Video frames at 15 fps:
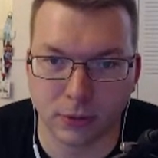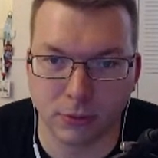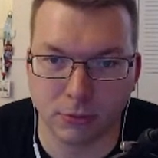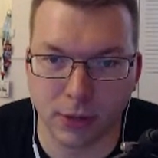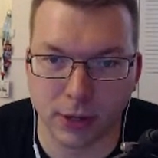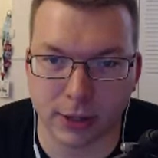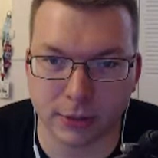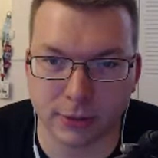
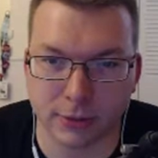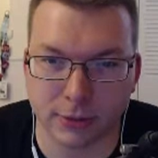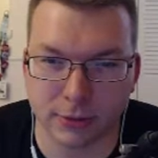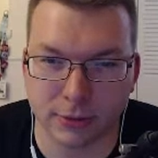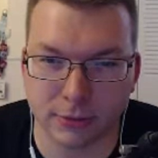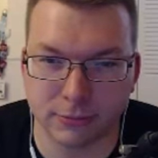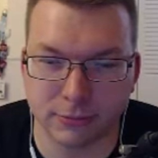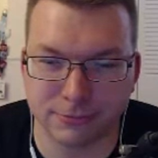Yes.
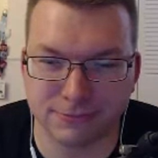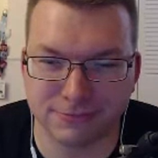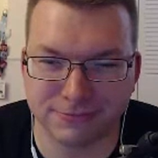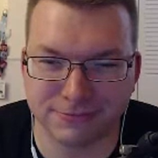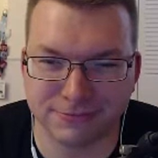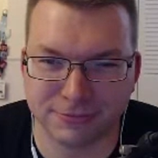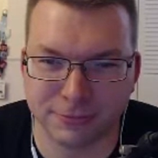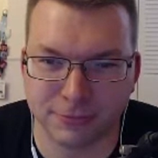
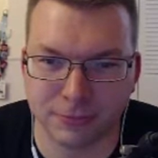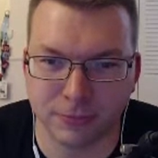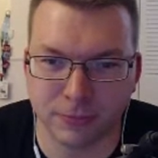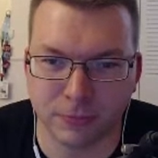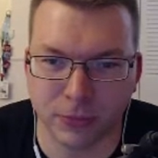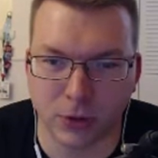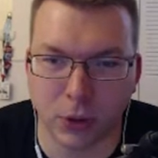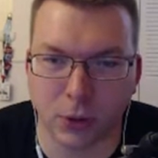
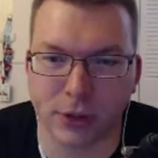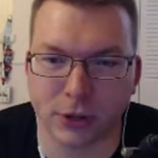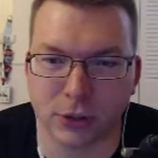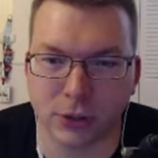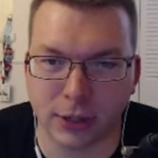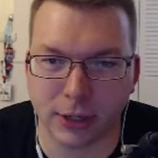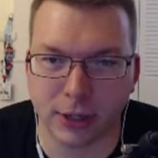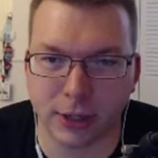Oh,
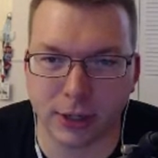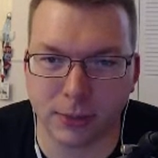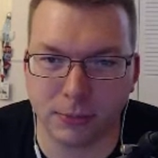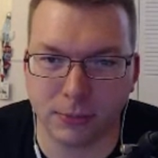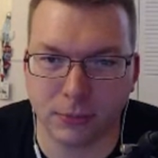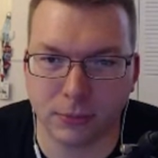actually, let's